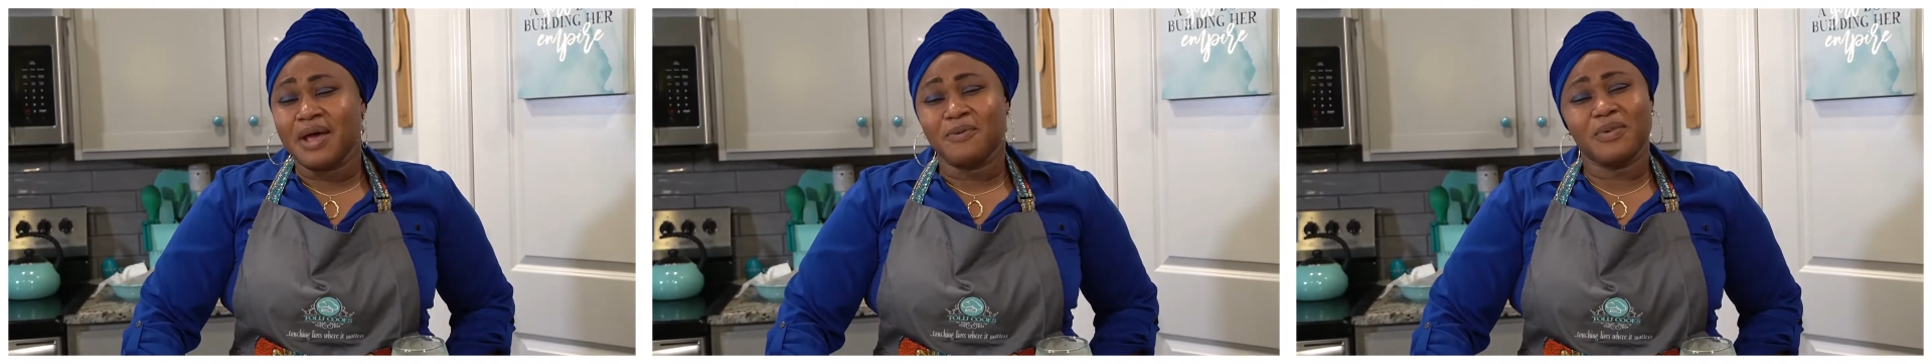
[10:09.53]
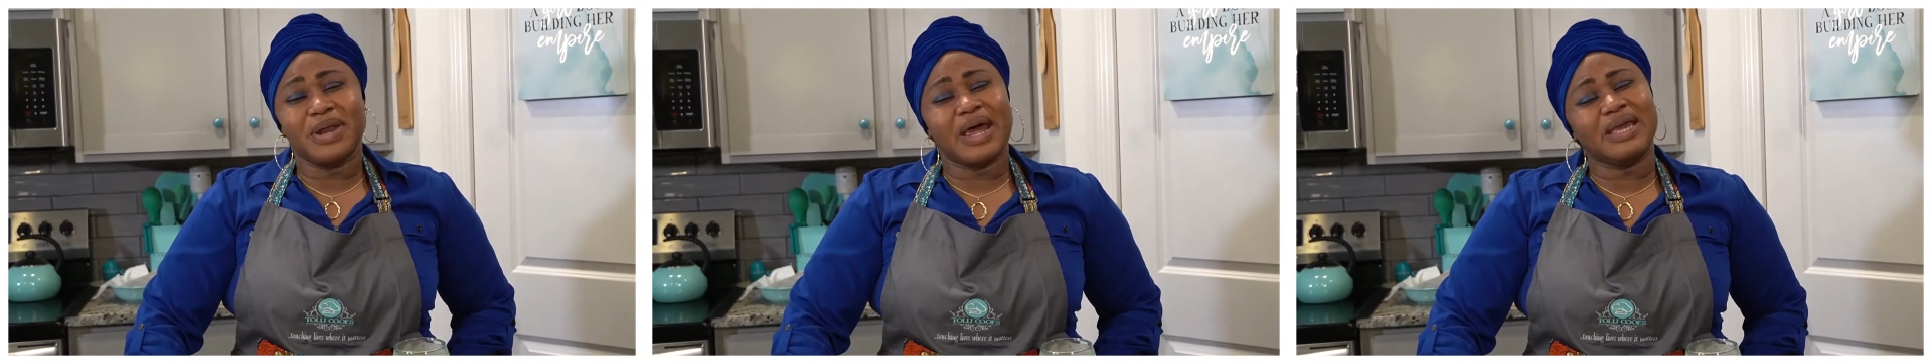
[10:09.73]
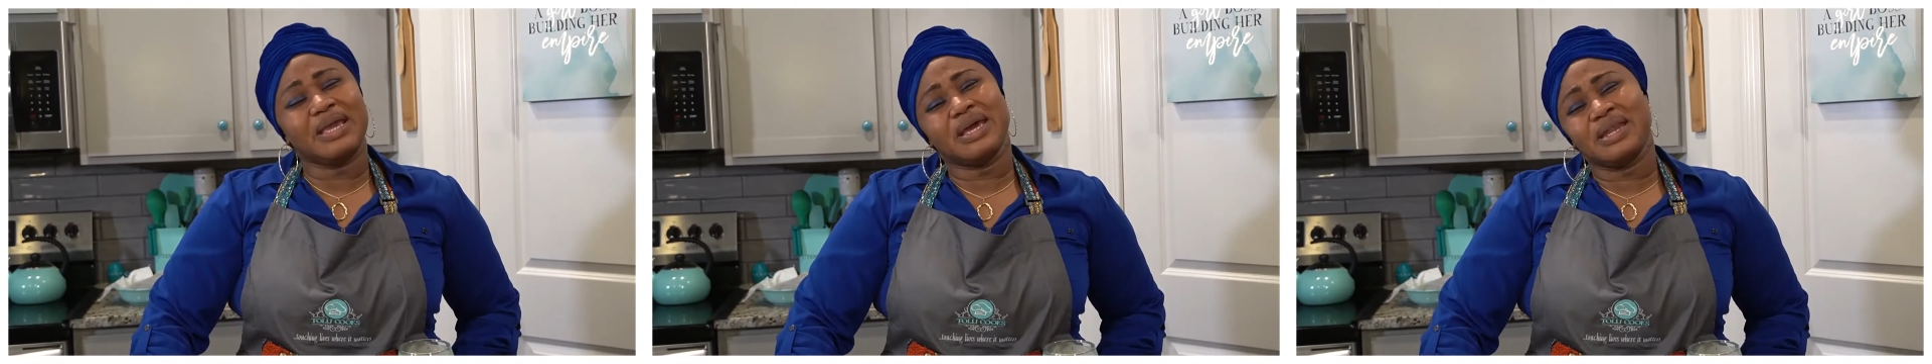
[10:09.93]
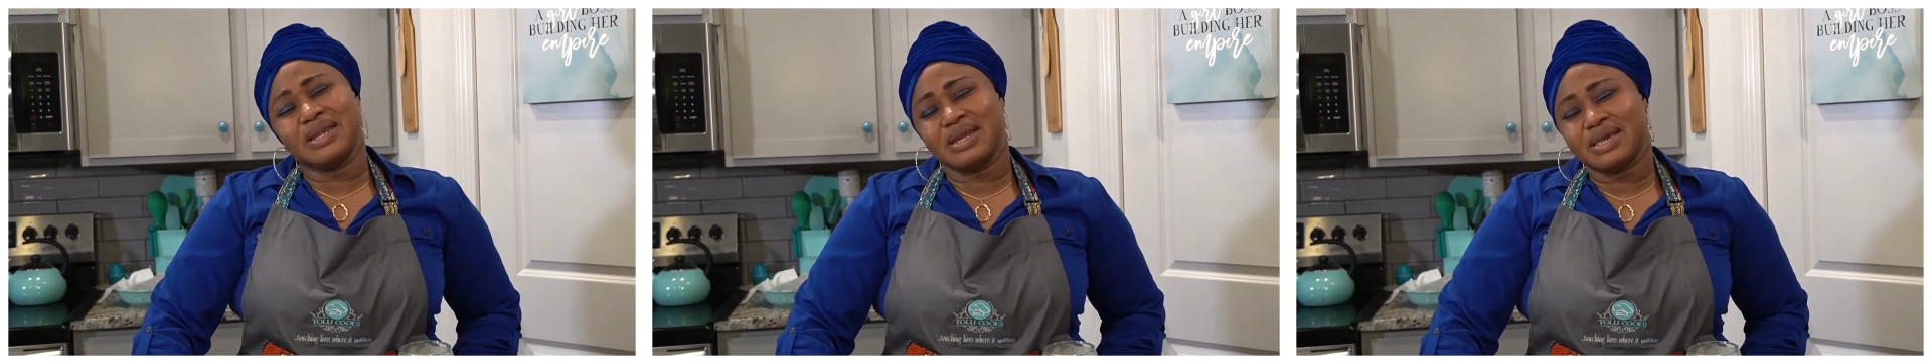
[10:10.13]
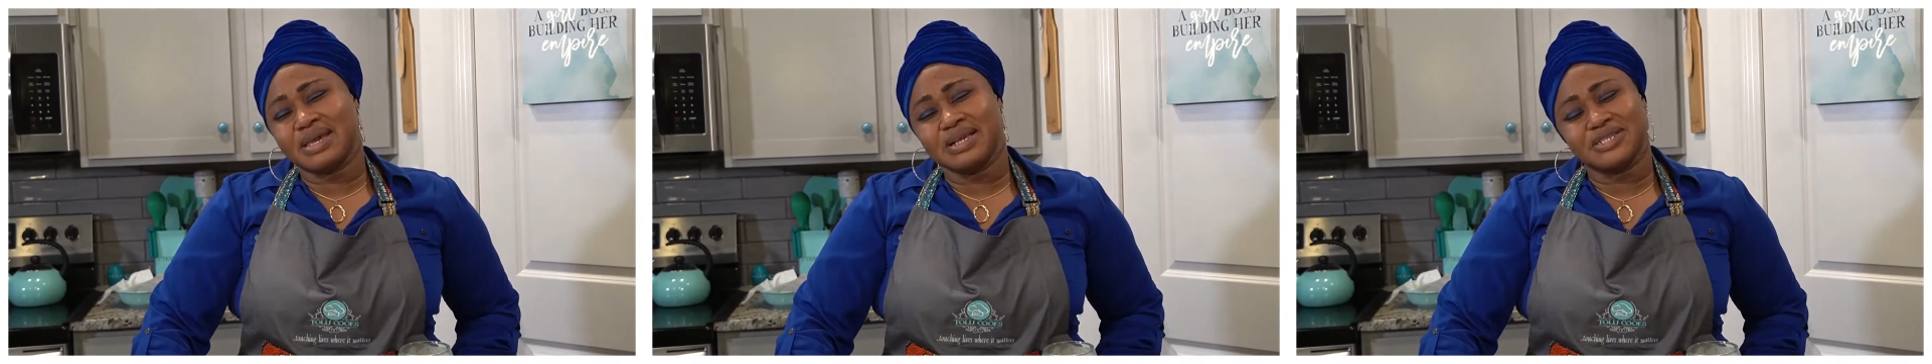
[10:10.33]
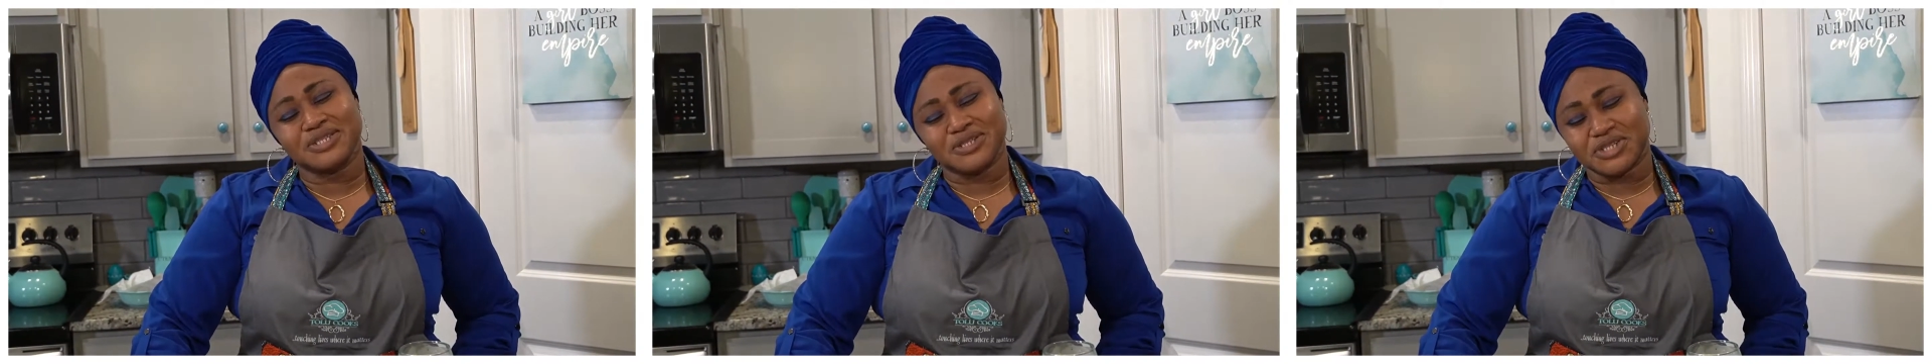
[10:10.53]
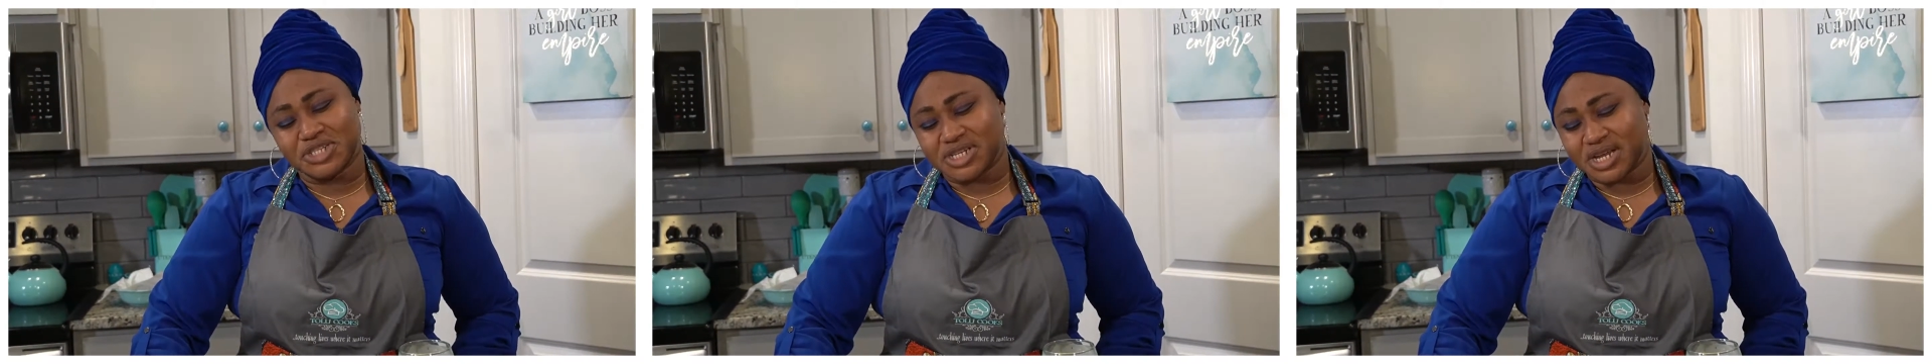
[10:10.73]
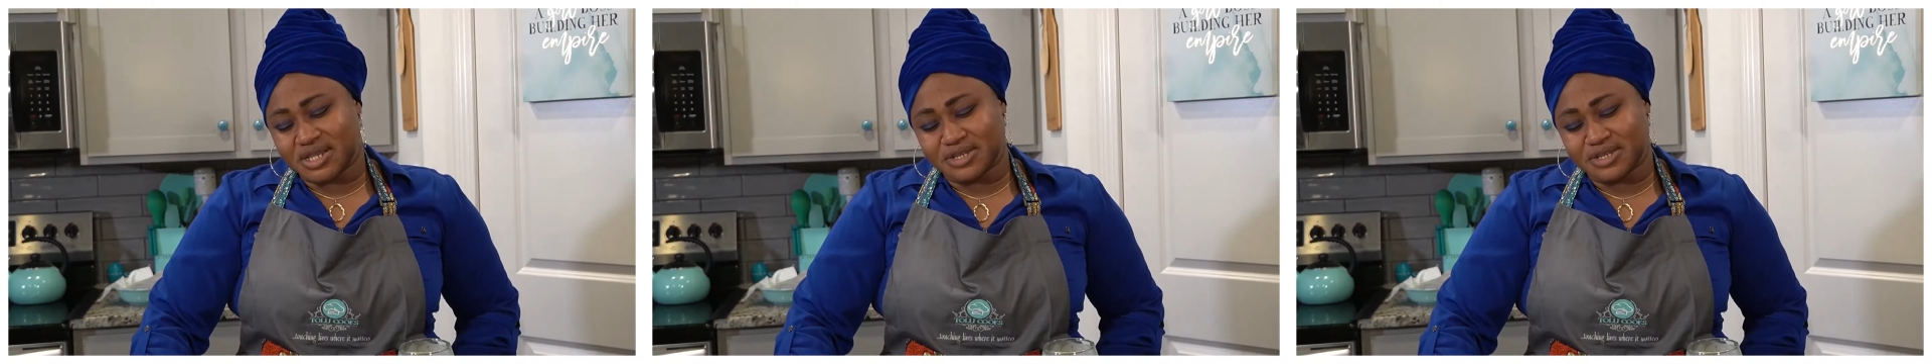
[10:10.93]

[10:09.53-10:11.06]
when I get in the kitchen to share